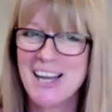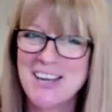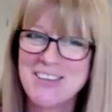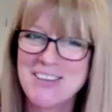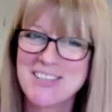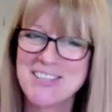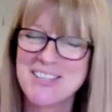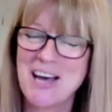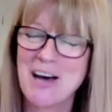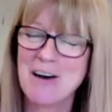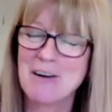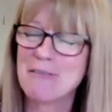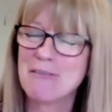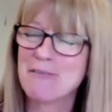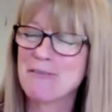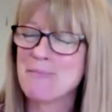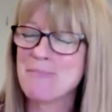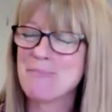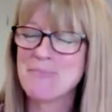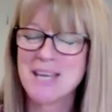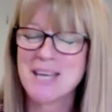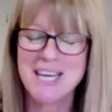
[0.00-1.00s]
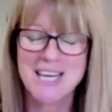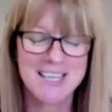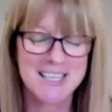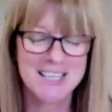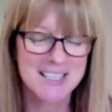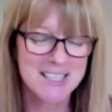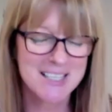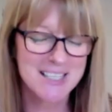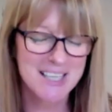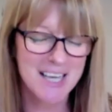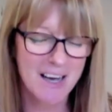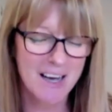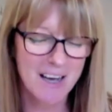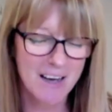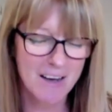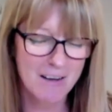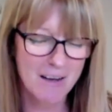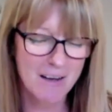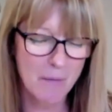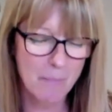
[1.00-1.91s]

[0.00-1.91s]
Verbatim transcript: like yourself he is uh,